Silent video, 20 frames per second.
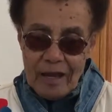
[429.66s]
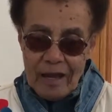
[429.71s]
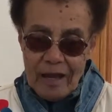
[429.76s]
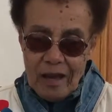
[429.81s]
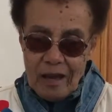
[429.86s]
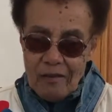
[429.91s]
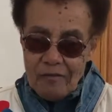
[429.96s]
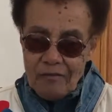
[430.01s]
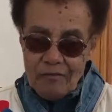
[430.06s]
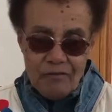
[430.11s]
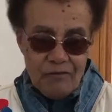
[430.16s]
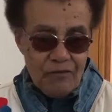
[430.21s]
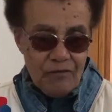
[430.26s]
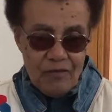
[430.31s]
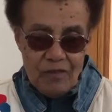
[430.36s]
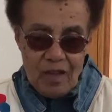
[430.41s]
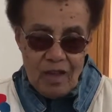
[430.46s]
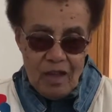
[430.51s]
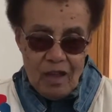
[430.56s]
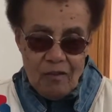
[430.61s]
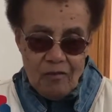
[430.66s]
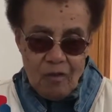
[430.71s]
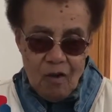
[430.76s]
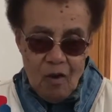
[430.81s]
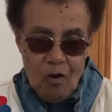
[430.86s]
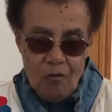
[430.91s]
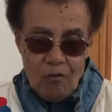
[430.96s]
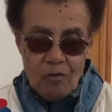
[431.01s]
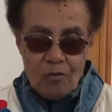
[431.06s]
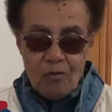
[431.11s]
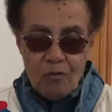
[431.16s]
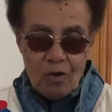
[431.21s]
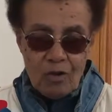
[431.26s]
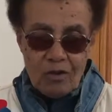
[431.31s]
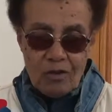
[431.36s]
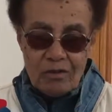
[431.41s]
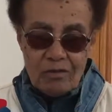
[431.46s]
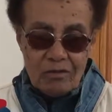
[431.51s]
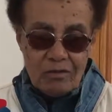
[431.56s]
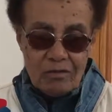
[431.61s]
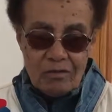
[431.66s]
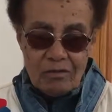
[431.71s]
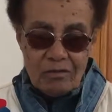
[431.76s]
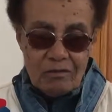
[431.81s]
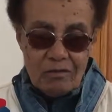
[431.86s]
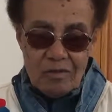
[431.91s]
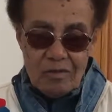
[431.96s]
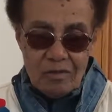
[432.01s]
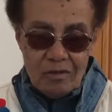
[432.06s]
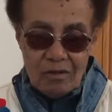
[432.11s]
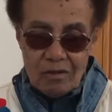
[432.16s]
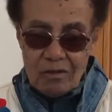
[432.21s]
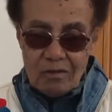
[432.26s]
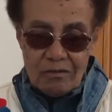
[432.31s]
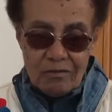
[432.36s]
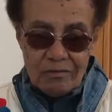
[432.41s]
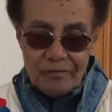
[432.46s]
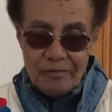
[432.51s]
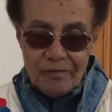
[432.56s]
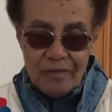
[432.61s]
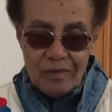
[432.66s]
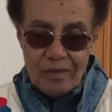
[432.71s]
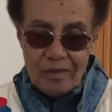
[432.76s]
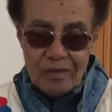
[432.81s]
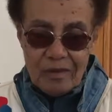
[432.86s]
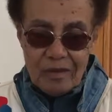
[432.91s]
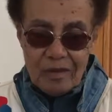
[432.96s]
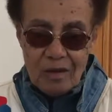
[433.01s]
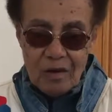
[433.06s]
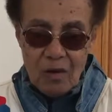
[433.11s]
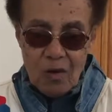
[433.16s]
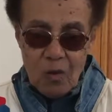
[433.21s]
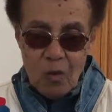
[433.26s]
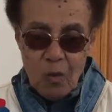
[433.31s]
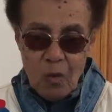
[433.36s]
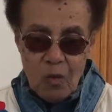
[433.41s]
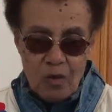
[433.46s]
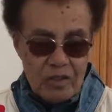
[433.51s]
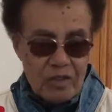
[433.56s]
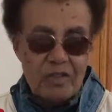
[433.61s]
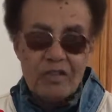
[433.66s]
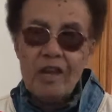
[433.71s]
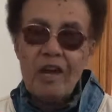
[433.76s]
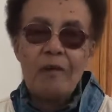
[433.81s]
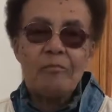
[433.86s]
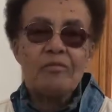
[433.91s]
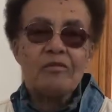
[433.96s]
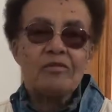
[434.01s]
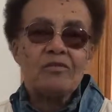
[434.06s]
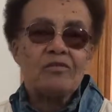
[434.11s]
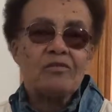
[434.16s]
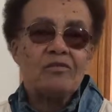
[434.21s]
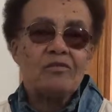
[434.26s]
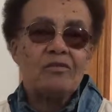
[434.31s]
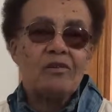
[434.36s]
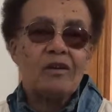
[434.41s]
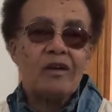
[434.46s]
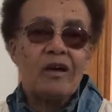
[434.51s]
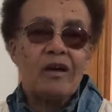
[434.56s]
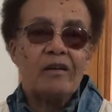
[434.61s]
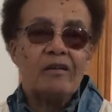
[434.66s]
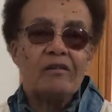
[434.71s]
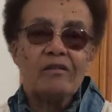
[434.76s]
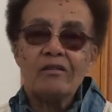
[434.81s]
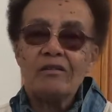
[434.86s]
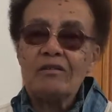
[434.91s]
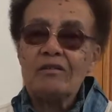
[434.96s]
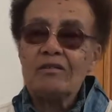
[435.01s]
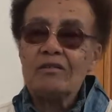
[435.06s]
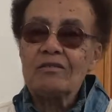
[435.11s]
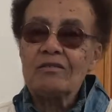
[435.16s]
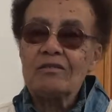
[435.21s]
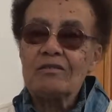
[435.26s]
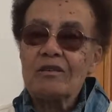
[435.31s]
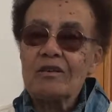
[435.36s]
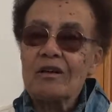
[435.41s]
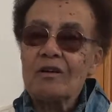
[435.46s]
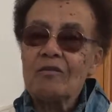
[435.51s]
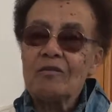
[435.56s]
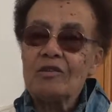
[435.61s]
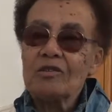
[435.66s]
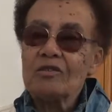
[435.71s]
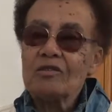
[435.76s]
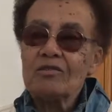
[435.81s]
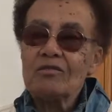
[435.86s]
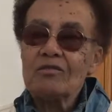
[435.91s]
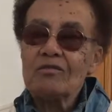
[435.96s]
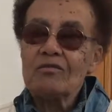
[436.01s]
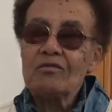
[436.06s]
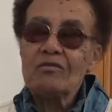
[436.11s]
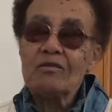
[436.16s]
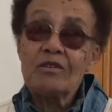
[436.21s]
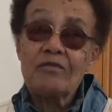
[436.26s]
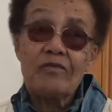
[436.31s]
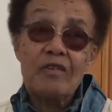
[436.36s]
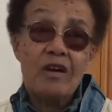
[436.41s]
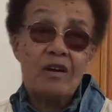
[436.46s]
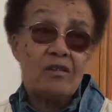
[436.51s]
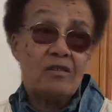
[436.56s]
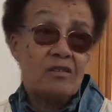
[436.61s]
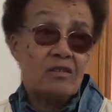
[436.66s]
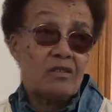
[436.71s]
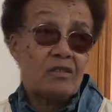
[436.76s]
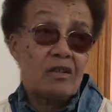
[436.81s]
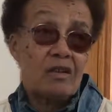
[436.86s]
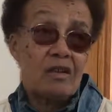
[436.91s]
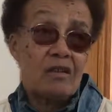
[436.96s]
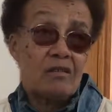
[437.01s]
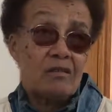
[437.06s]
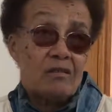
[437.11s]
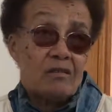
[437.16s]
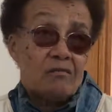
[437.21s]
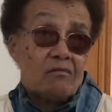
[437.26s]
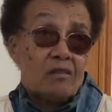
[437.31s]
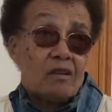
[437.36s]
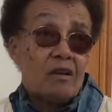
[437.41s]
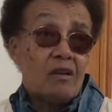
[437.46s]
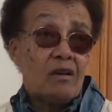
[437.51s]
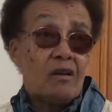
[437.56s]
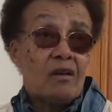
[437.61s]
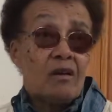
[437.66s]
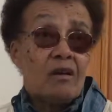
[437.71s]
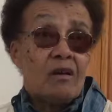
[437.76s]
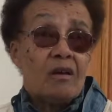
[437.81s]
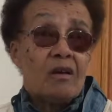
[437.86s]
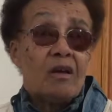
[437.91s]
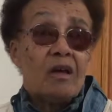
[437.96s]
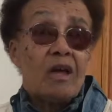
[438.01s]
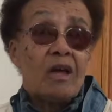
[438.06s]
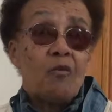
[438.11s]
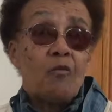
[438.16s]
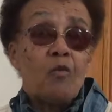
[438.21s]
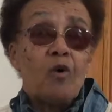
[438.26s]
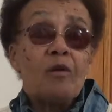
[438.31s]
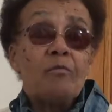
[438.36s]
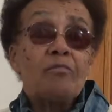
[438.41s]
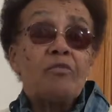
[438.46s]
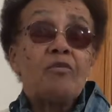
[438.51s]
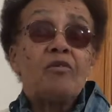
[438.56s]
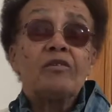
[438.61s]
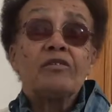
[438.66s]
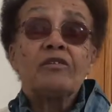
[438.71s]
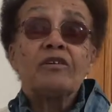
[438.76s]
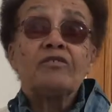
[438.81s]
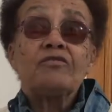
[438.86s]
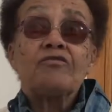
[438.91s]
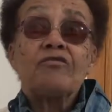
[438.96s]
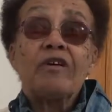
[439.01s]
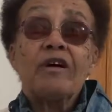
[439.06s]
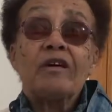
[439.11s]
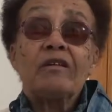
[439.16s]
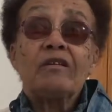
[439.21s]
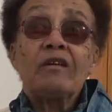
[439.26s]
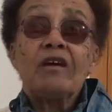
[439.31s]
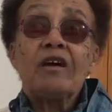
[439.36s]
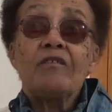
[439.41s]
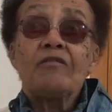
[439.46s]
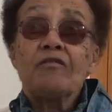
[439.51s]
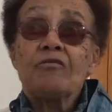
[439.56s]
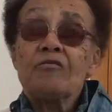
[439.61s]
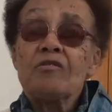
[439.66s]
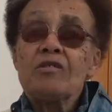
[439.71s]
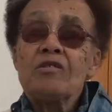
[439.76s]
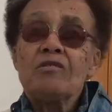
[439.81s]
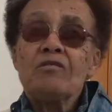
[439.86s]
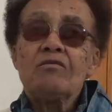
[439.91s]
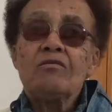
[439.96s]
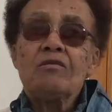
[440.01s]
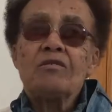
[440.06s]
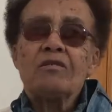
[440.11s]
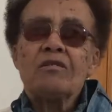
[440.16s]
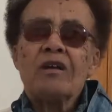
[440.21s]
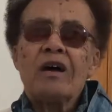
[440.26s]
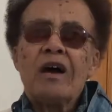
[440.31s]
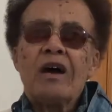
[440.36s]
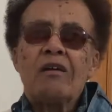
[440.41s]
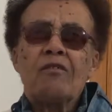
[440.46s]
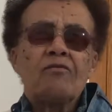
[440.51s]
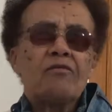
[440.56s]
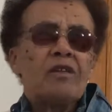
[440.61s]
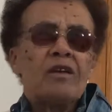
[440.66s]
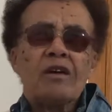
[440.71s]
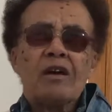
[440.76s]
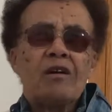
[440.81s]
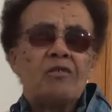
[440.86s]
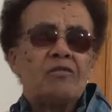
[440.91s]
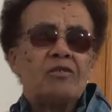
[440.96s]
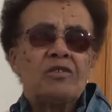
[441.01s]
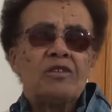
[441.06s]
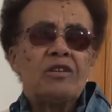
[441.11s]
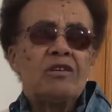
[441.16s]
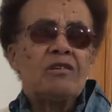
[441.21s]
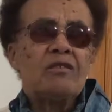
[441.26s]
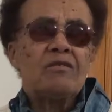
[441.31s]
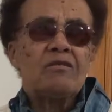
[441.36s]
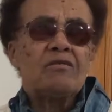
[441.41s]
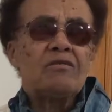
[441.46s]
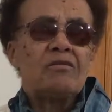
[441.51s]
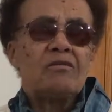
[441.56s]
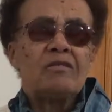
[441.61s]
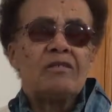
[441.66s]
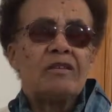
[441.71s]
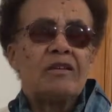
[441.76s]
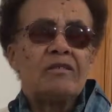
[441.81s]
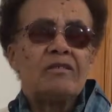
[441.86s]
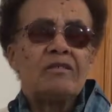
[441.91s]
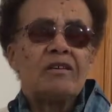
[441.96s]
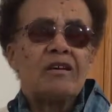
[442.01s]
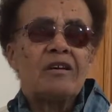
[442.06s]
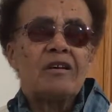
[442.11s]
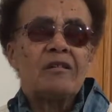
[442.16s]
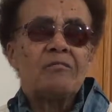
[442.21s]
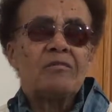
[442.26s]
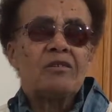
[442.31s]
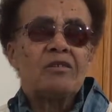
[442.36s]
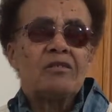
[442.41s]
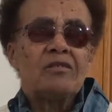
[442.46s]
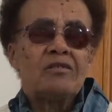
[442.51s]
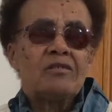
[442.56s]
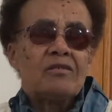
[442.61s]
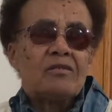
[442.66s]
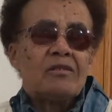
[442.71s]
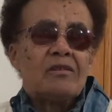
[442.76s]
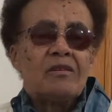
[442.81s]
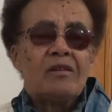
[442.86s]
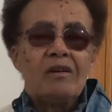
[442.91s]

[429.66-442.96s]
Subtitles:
I've often wondered, you know, what's happened to a lot of the kids that I went to school with. I understand that at one point they tried to have a reunion. I don't think I was here during that time because,